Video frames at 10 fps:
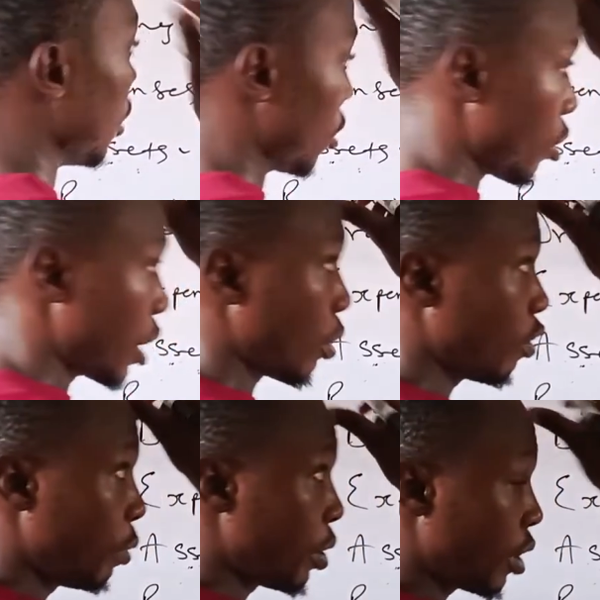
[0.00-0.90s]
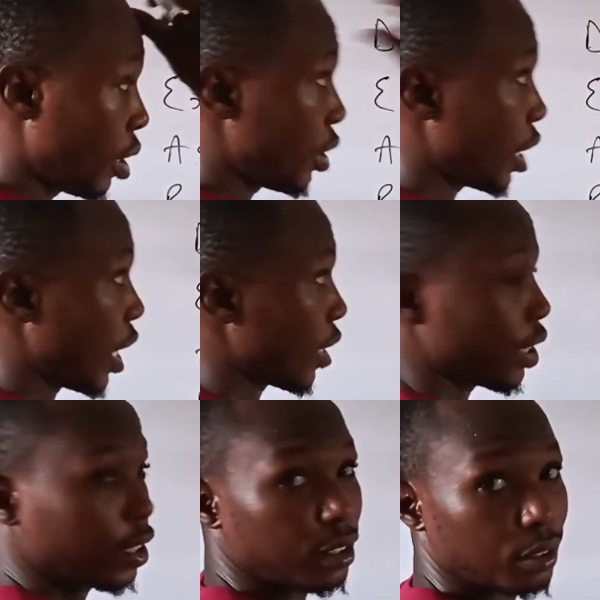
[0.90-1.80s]
just like we've been saying, it's an
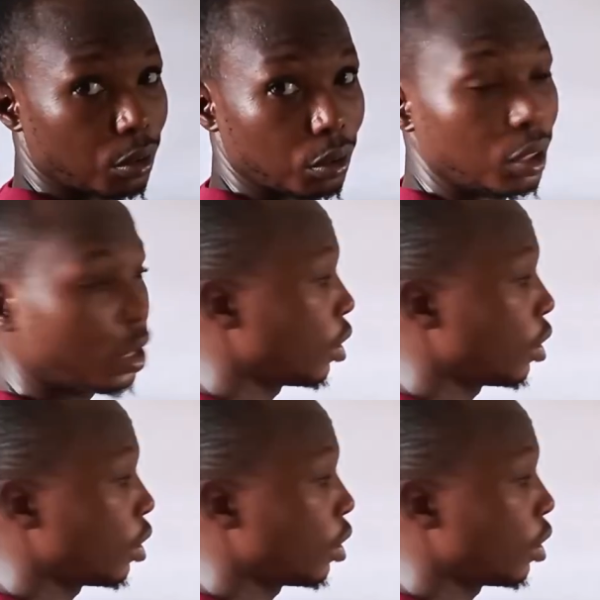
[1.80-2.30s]
asset. So